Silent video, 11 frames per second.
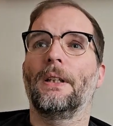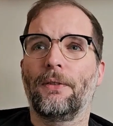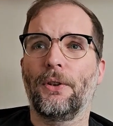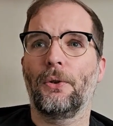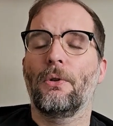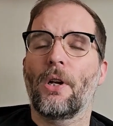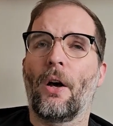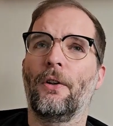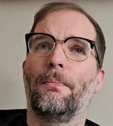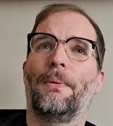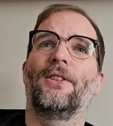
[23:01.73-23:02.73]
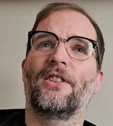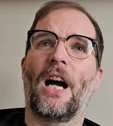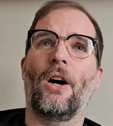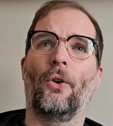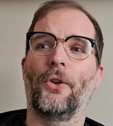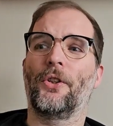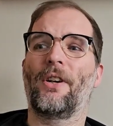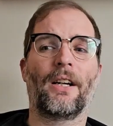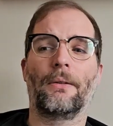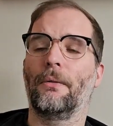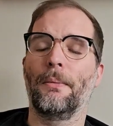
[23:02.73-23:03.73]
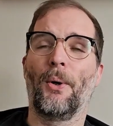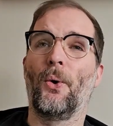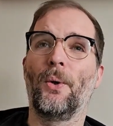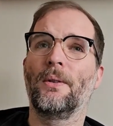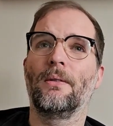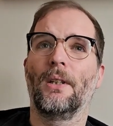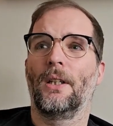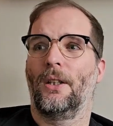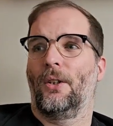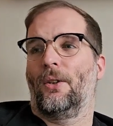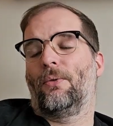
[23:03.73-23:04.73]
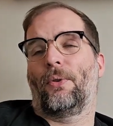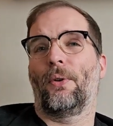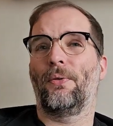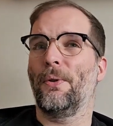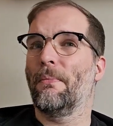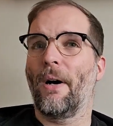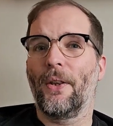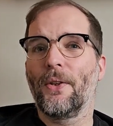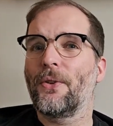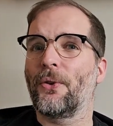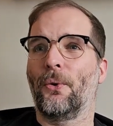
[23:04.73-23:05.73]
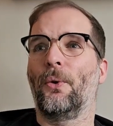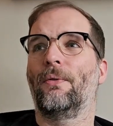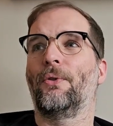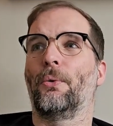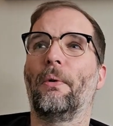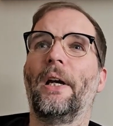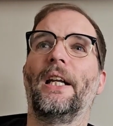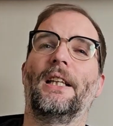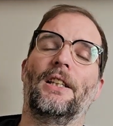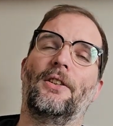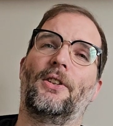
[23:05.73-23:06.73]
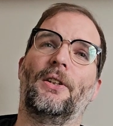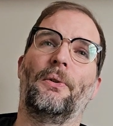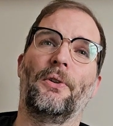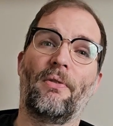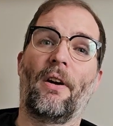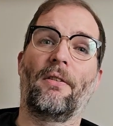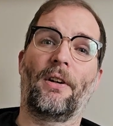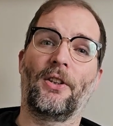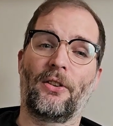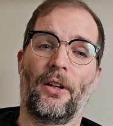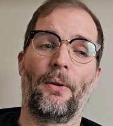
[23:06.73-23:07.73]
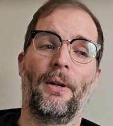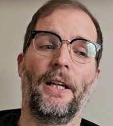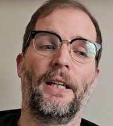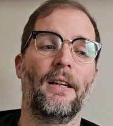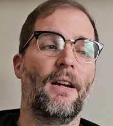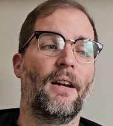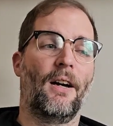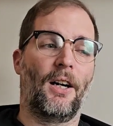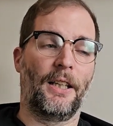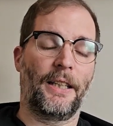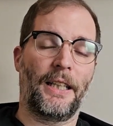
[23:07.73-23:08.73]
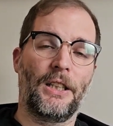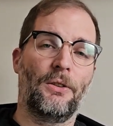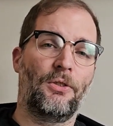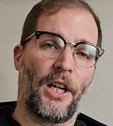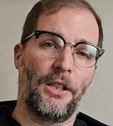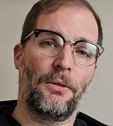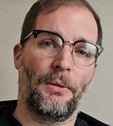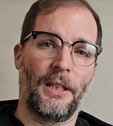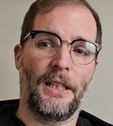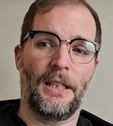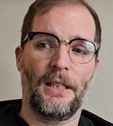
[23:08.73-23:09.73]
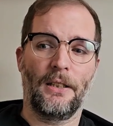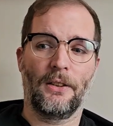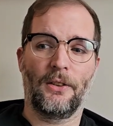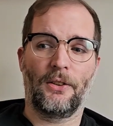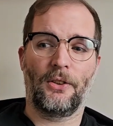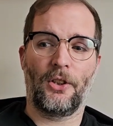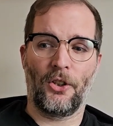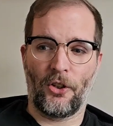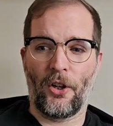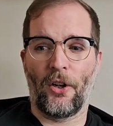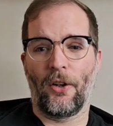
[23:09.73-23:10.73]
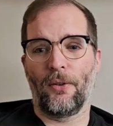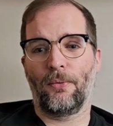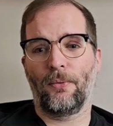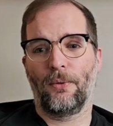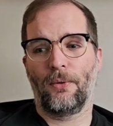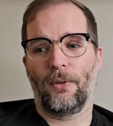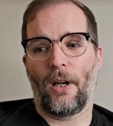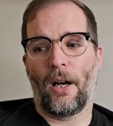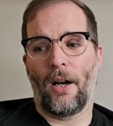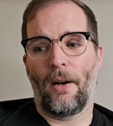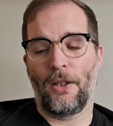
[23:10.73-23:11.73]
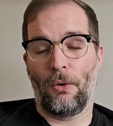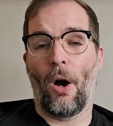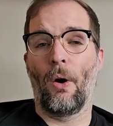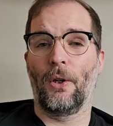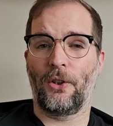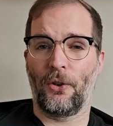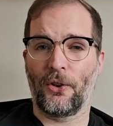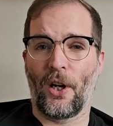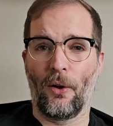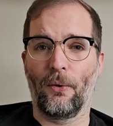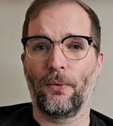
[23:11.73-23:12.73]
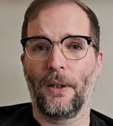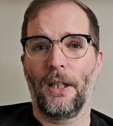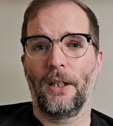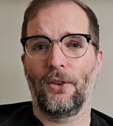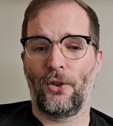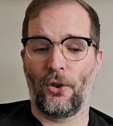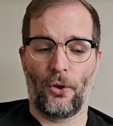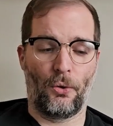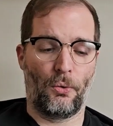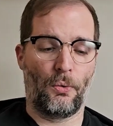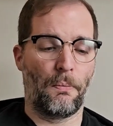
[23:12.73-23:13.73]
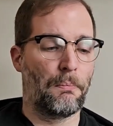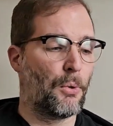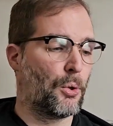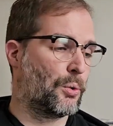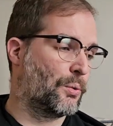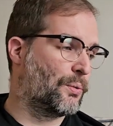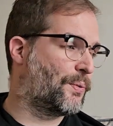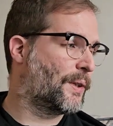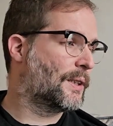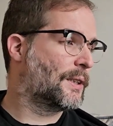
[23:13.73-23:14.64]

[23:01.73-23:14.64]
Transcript: if you, you know, you've been sat on The Dragon Reborn for a few months, or if you're reading this series very, very slowly, I think you genuinely deserve uh, and you owe it to yourself to move